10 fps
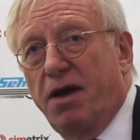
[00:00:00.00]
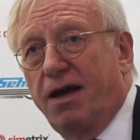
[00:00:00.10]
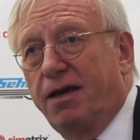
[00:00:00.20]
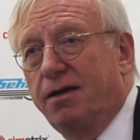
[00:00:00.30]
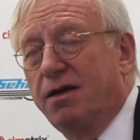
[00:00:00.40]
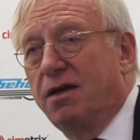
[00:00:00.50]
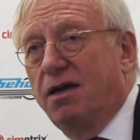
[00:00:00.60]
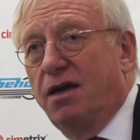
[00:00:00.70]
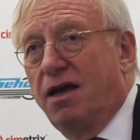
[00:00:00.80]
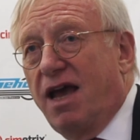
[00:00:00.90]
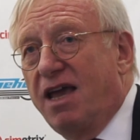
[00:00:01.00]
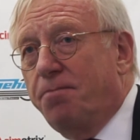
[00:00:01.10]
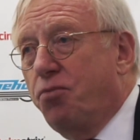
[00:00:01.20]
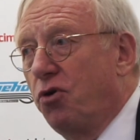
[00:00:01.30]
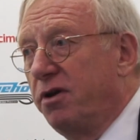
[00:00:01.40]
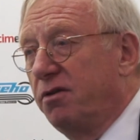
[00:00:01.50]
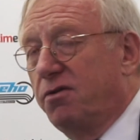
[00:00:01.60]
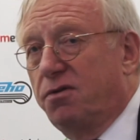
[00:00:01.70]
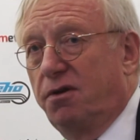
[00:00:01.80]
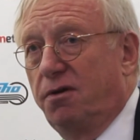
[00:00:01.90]
by
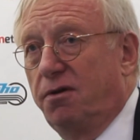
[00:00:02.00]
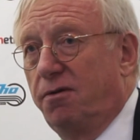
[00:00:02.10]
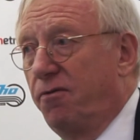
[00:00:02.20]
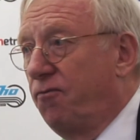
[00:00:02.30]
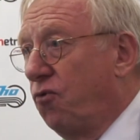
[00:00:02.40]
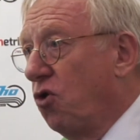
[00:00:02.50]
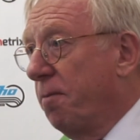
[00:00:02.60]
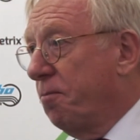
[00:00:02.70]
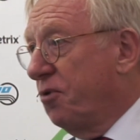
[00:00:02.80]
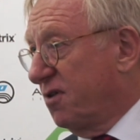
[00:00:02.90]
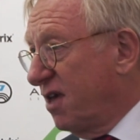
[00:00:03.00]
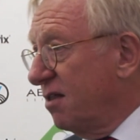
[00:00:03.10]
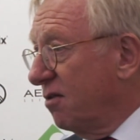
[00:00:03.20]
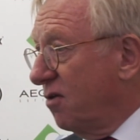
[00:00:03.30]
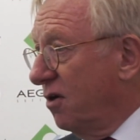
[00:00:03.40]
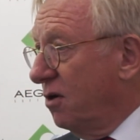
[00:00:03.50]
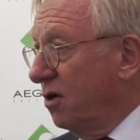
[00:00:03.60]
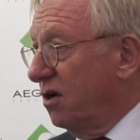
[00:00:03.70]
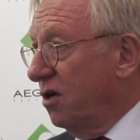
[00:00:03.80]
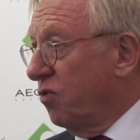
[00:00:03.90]
8.4%
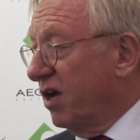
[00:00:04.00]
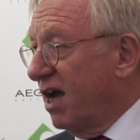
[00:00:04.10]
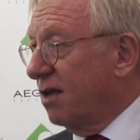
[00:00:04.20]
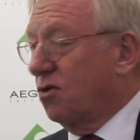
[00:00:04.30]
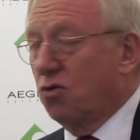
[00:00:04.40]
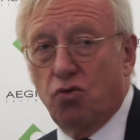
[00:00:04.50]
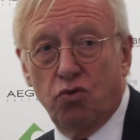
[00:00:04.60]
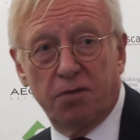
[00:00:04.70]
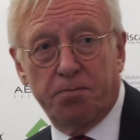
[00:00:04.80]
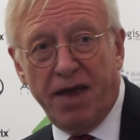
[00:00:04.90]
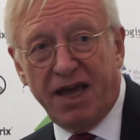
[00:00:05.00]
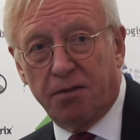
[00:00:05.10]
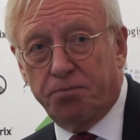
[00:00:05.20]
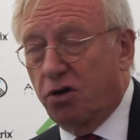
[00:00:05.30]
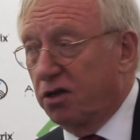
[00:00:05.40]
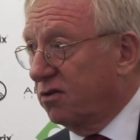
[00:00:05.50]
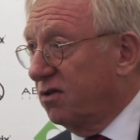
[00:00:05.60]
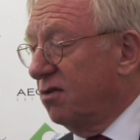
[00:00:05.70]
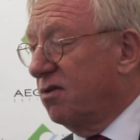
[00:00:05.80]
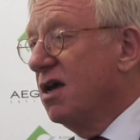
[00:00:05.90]
in regards to Hewlett-Packard
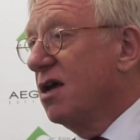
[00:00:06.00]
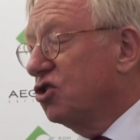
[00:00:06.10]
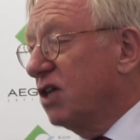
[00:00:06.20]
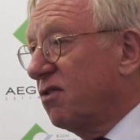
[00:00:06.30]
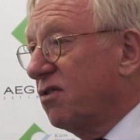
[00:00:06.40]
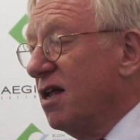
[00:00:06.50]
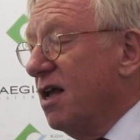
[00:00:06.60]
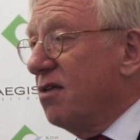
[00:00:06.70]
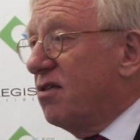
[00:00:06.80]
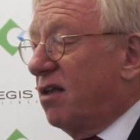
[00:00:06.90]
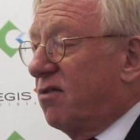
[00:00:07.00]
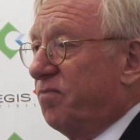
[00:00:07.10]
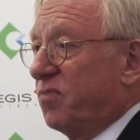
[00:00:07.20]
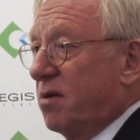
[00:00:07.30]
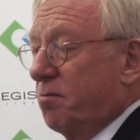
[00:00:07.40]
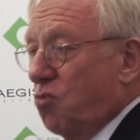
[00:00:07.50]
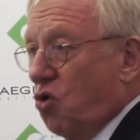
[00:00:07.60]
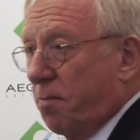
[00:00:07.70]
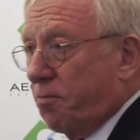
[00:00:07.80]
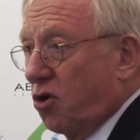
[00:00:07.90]
products. It's just that
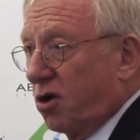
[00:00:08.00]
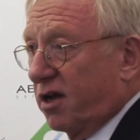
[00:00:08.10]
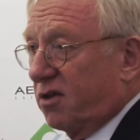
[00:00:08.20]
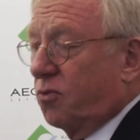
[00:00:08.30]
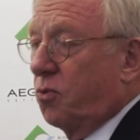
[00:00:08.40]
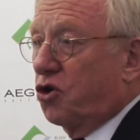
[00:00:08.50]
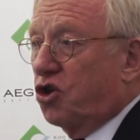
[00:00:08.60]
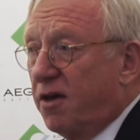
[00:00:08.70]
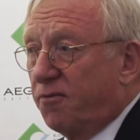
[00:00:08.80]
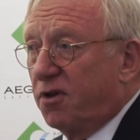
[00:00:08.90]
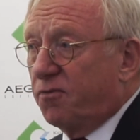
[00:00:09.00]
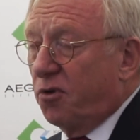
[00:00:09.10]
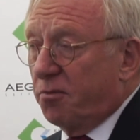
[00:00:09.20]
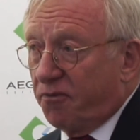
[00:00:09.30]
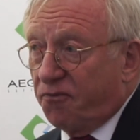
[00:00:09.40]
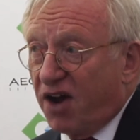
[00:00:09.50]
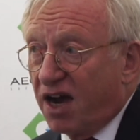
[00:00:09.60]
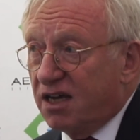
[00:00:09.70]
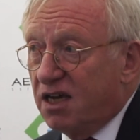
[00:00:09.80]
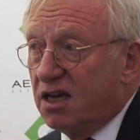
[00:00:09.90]
more products were shifted from the
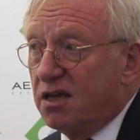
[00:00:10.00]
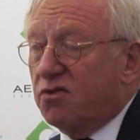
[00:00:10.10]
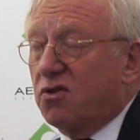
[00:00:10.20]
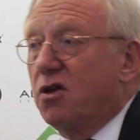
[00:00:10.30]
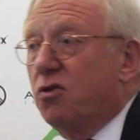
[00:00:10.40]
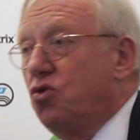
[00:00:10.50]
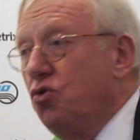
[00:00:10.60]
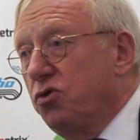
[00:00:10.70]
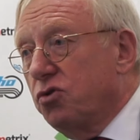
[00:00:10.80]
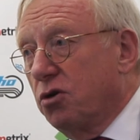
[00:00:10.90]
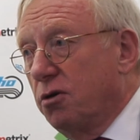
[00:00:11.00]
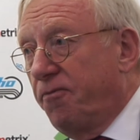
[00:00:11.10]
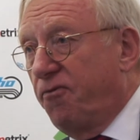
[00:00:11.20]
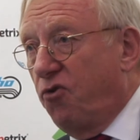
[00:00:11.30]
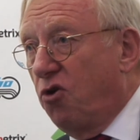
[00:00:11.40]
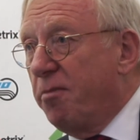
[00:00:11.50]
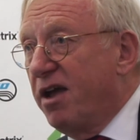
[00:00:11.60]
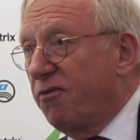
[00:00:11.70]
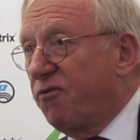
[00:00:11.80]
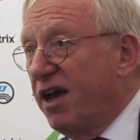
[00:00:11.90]
Far East to Europe for
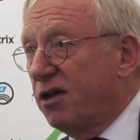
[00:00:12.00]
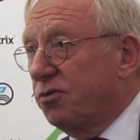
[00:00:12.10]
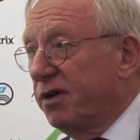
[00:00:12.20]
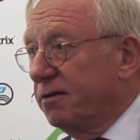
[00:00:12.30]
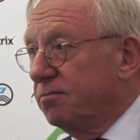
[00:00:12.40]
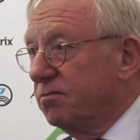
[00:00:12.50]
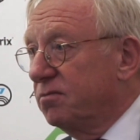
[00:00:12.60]
manufacturing.